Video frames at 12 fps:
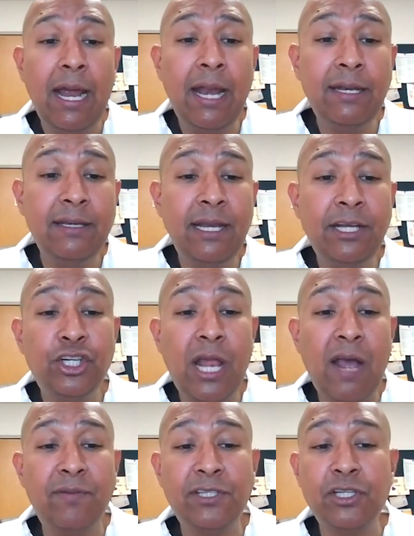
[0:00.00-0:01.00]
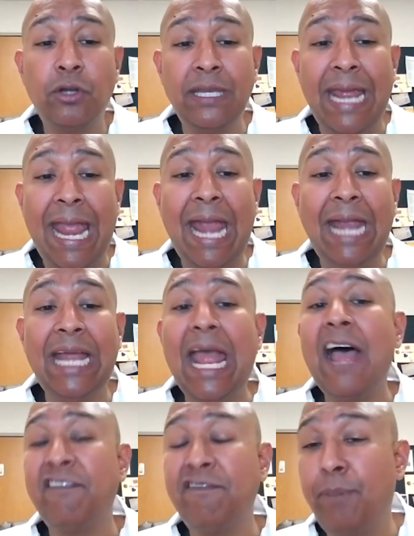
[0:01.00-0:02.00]
and they should have what's called an A
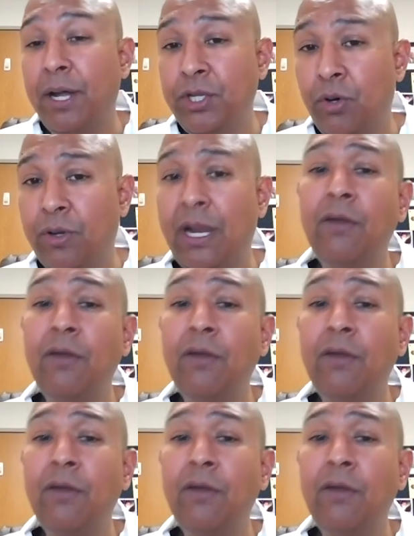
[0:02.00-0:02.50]
to F bundle.